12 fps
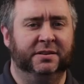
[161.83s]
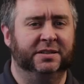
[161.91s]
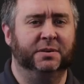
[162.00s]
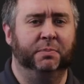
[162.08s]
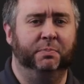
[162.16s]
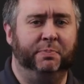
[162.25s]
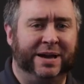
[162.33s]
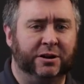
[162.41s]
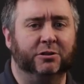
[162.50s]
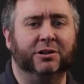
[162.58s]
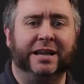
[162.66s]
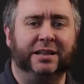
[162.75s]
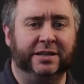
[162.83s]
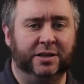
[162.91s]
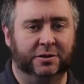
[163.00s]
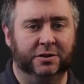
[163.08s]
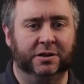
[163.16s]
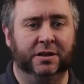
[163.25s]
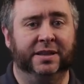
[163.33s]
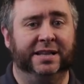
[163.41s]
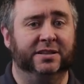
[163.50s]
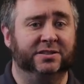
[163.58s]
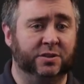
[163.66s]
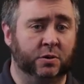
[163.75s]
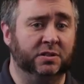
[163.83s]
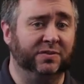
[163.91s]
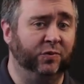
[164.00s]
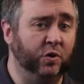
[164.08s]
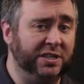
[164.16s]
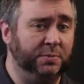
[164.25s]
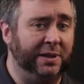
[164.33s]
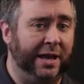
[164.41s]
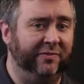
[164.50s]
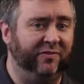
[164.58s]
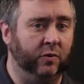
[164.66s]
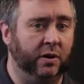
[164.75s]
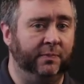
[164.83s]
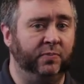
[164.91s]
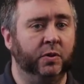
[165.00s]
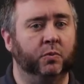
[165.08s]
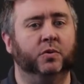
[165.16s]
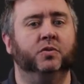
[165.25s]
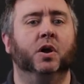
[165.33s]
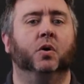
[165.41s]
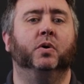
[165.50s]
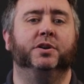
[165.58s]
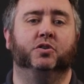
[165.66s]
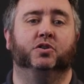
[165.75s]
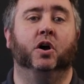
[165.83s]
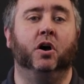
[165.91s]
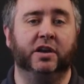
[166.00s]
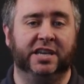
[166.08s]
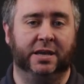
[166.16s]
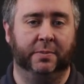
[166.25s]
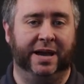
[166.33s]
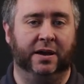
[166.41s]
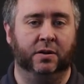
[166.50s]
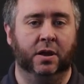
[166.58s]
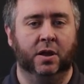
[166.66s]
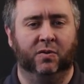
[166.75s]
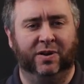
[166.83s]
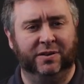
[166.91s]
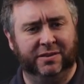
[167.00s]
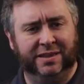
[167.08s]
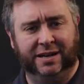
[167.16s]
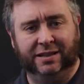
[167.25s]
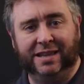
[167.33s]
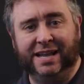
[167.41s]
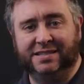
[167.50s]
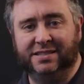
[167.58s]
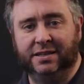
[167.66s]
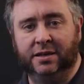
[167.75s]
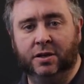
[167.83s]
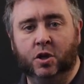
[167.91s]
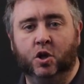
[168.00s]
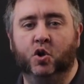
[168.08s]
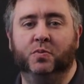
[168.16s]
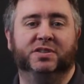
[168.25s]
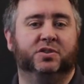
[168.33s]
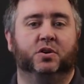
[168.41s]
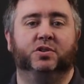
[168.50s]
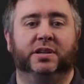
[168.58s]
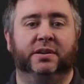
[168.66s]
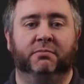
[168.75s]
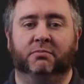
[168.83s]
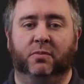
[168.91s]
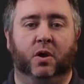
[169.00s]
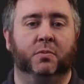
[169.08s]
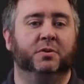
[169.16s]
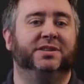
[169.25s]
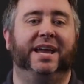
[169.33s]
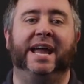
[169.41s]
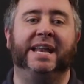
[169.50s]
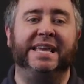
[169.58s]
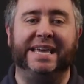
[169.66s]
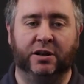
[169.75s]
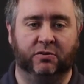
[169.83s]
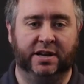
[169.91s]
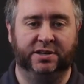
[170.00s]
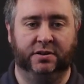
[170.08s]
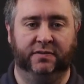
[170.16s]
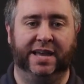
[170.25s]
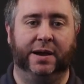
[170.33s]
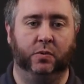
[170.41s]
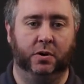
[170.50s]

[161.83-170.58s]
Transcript: there's a better likelihood that the Sonos Voice platform will know what you're talking about rather than Alexa, whom is searching almost any iteration of that